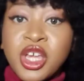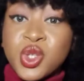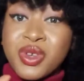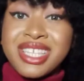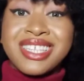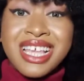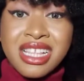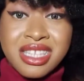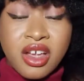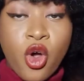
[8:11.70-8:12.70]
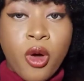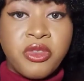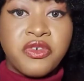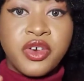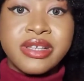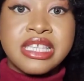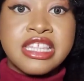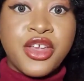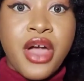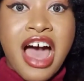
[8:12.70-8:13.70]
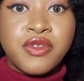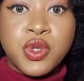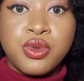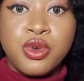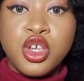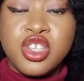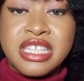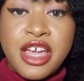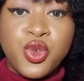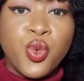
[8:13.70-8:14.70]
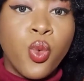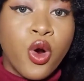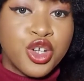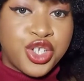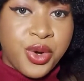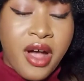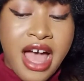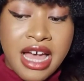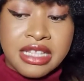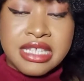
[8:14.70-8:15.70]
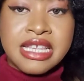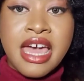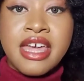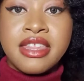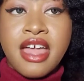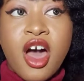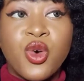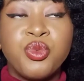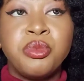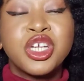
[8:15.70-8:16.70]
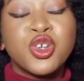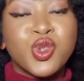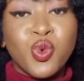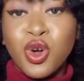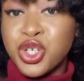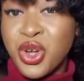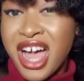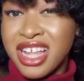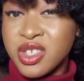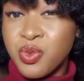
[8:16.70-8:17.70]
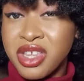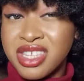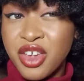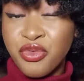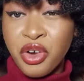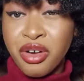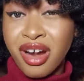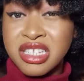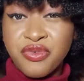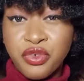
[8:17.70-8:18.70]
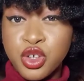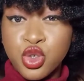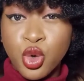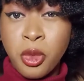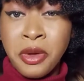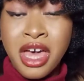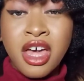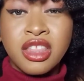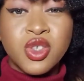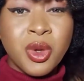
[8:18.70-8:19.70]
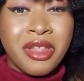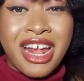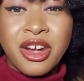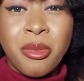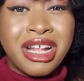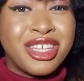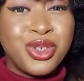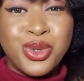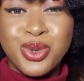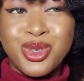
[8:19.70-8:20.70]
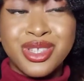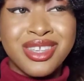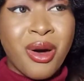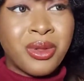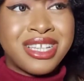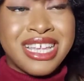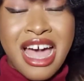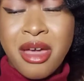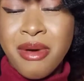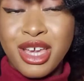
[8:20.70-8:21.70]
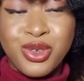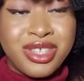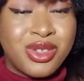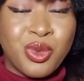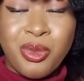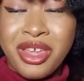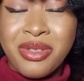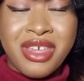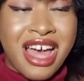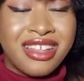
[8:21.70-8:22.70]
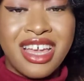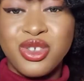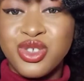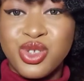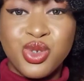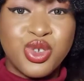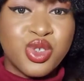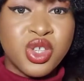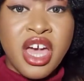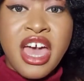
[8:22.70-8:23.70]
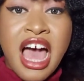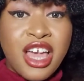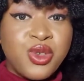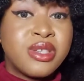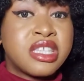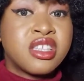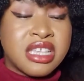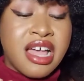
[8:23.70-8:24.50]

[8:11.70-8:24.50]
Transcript: To insert the cup, the first thing that you have to do is that you wash your hands. Now make sure to wash your hands with a fragrance-free soap. The soap that I normally use all the time, I use it to bathe, and I used it